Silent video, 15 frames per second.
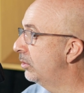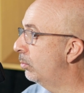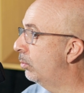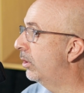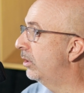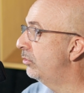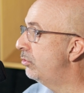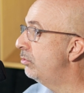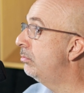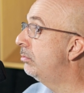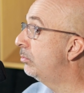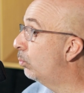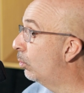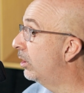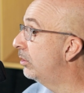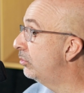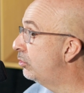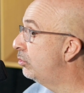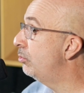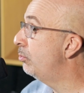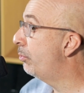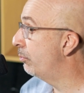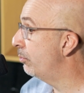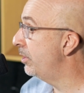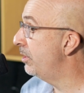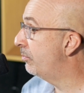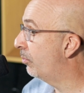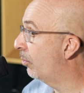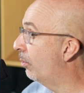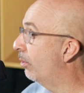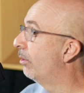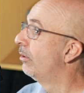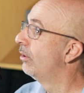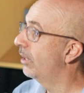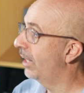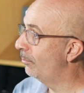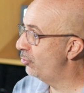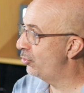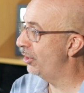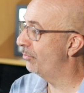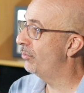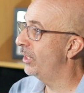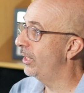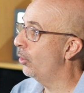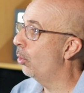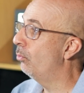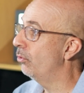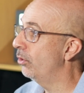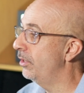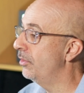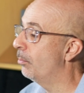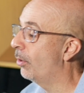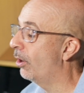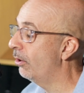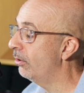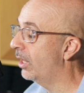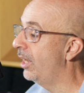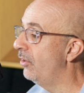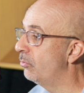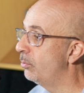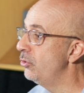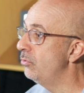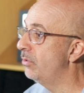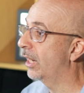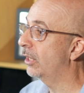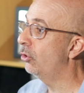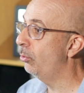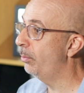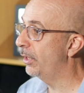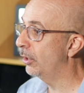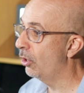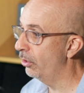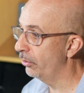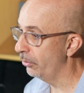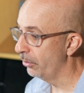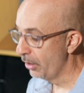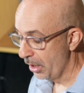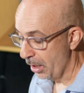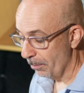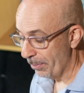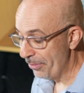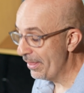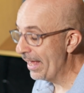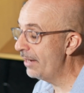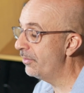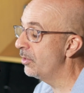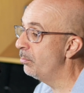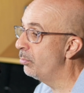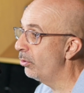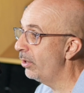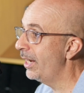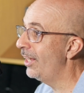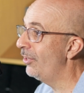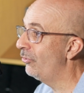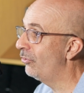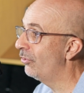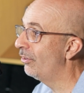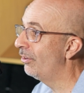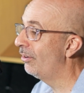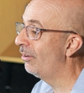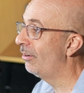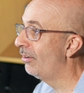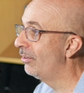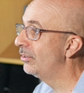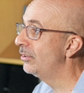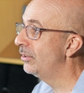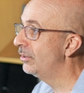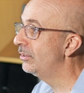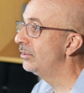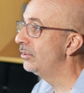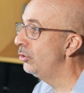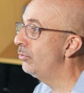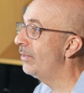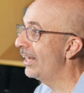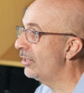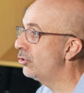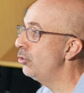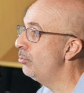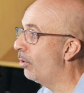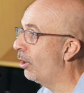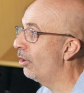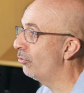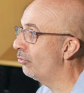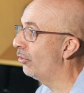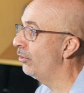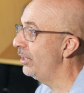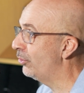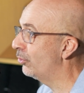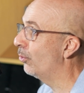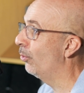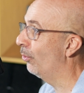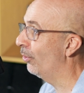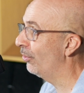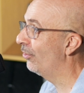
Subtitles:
2, 1, 2, 3, 4. I'm shifting it over in the bar lines, but you've got a little bit longer. But then at the bridge, you've got 2 bars on each chord.